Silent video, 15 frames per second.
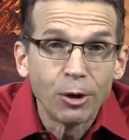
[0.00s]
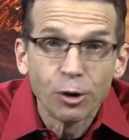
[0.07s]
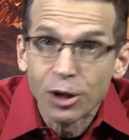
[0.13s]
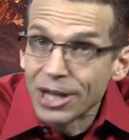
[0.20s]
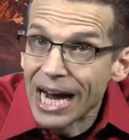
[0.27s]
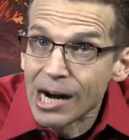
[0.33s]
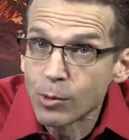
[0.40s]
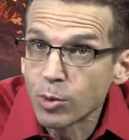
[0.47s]
than
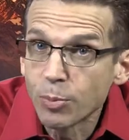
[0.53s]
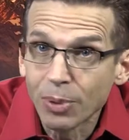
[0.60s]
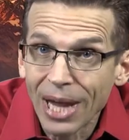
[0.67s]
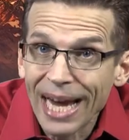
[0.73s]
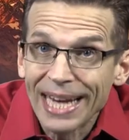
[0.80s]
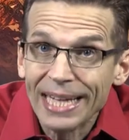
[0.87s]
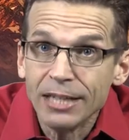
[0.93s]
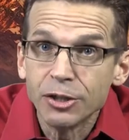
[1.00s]
our
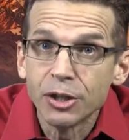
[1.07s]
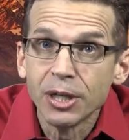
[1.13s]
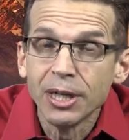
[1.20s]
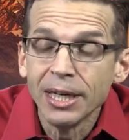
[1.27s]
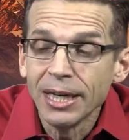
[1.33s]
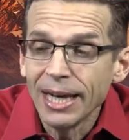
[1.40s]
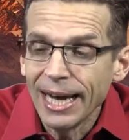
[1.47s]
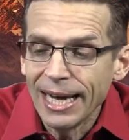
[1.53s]
planet.
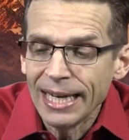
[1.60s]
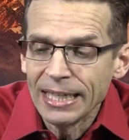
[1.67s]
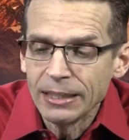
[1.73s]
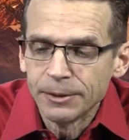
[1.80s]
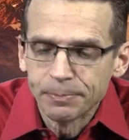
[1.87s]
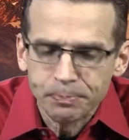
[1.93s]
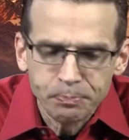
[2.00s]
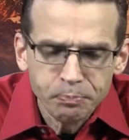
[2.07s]
And